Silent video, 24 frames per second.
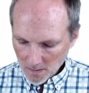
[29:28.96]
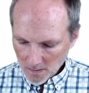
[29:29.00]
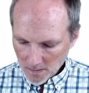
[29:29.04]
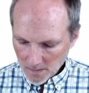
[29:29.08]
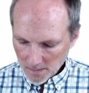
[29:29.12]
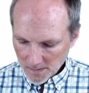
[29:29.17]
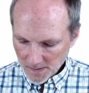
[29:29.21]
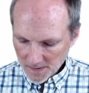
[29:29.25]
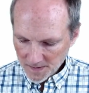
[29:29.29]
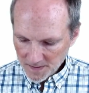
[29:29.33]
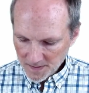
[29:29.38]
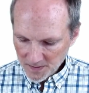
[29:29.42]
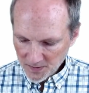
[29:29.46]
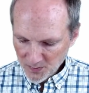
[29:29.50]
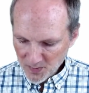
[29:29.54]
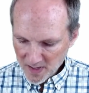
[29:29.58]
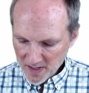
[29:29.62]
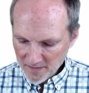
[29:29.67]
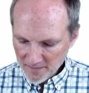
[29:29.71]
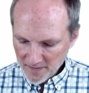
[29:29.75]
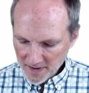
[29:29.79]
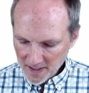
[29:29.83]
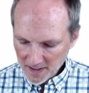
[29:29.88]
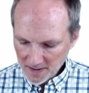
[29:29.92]
this is B
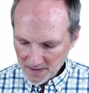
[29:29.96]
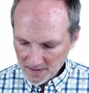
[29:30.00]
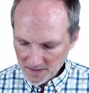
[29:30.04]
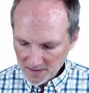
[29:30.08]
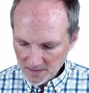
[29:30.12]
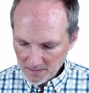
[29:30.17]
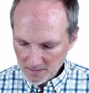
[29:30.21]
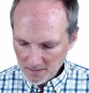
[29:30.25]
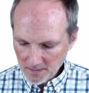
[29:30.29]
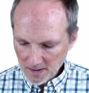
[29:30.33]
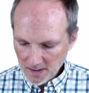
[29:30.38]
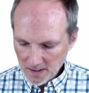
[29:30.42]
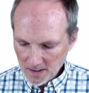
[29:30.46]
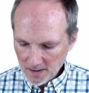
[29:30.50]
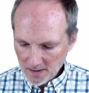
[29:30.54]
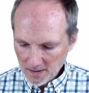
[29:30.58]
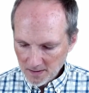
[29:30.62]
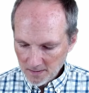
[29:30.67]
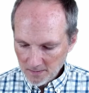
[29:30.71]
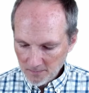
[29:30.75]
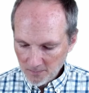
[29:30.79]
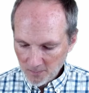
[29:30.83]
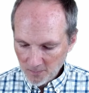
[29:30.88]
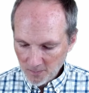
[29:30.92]
of X
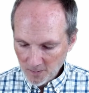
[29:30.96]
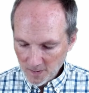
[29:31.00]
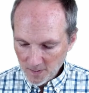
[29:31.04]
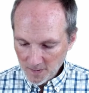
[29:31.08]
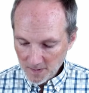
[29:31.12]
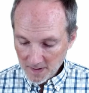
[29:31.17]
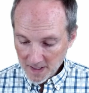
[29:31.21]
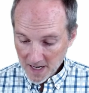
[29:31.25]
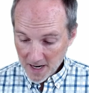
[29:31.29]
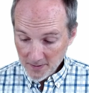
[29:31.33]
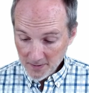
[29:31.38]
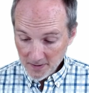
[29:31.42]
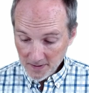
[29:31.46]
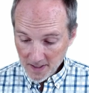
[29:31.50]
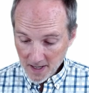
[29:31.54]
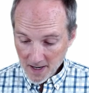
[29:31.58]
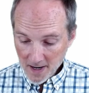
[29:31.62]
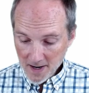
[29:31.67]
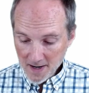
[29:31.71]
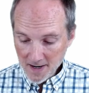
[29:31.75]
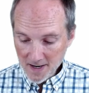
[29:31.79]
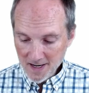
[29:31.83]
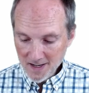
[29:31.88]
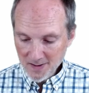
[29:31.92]
without an
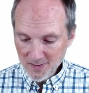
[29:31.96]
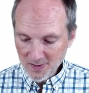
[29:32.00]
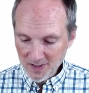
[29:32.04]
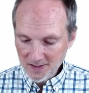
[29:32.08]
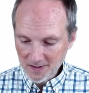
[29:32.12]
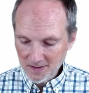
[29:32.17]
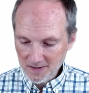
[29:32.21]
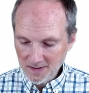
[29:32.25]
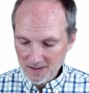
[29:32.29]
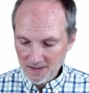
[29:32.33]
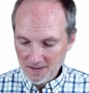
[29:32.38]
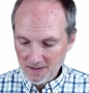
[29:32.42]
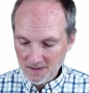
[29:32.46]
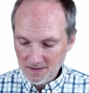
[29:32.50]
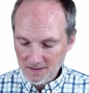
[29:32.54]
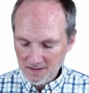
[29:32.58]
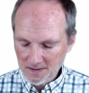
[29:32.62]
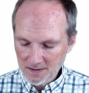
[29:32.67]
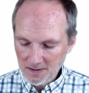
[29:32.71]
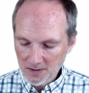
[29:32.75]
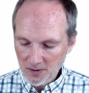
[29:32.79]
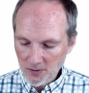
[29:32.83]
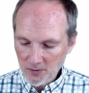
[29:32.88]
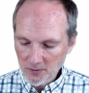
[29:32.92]
I, because this is the
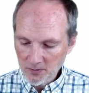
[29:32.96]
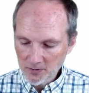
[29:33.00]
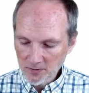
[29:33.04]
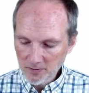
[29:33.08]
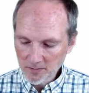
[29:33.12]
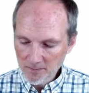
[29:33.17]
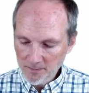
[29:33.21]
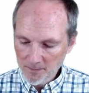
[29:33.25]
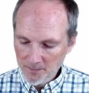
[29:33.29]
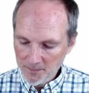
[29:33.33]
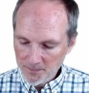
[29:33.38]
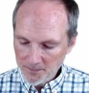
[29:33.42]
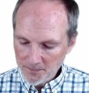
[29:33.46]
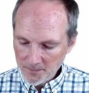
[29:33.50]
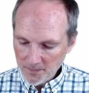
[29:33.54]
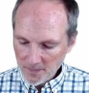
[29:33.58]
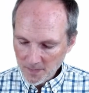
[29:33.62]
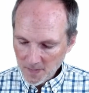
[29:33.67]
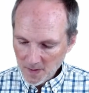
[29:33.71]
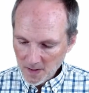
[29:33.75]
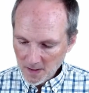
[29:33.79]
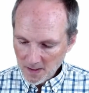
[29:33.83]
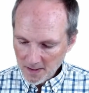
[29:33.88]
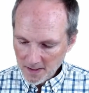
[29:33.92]
total,
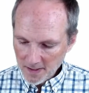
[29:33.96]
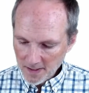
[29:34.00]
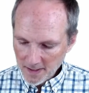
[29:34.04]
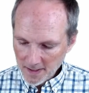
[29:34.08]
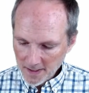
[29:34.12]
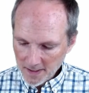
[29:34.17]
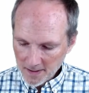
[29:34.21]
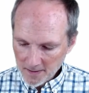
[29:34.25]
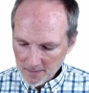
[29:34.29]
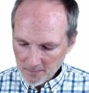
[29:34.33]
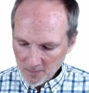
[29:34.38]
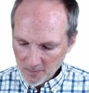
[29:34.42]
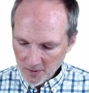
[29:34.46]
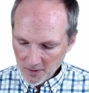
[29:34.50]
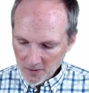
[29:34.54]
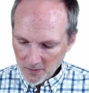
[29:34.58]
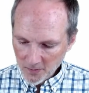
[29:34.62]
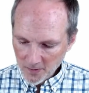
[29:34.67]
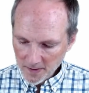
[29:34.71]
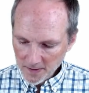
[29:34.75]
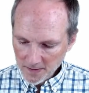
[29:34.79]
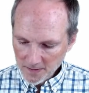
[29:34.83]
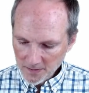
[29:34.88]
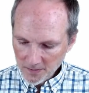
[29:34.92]
and we're
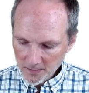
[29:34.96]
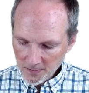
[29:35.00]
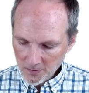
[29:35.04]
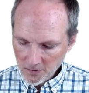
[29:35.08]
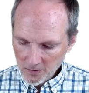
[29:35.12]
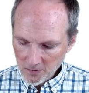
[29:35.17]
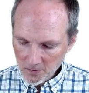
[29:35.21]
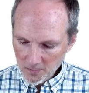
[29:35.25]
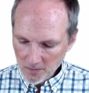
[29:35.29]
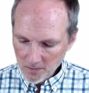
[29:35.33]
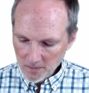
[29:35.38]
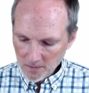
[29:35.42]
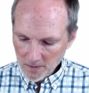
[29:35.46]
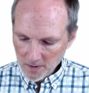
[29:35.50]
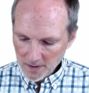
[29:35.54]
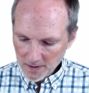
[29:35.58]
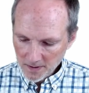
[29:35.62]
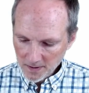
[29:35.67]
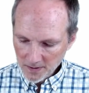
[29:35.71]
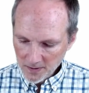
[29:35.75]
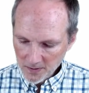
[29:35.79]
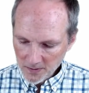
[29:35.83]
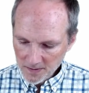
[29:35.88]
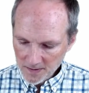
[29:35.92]
going to
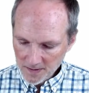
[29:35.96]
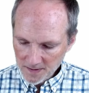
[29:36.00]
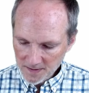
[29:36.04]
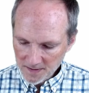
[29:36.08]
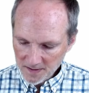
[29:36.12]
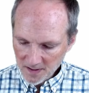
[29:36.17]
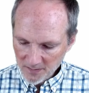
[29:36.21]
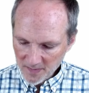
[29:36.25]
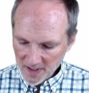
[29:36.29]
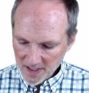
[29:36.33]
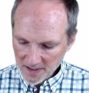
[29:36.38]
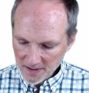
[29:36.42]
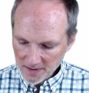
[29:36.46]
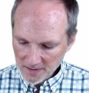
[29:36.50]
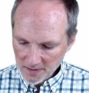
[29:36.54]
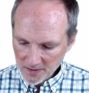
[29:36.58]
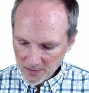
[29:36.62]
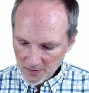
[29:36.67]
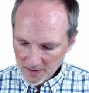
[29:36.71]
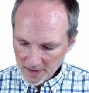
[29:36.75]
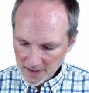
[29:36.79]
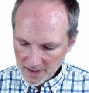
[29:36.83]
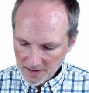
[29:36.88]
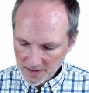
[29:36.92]
use the summation
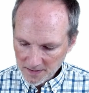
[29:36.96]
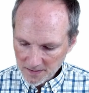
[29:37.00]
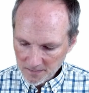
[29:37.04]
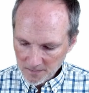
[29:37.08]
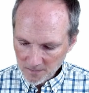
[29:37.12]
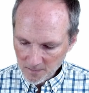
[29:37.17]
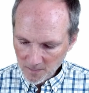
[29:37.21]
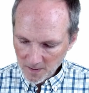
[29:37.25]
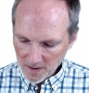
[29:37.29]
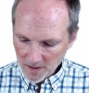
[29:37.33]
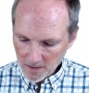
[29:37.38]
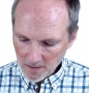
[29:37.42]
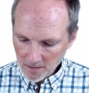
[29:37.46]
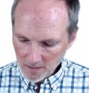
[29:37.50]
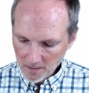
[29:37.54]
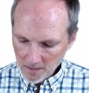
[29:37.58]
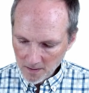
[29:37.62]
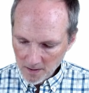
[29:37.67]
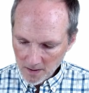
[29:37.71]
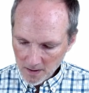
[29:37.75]
notation where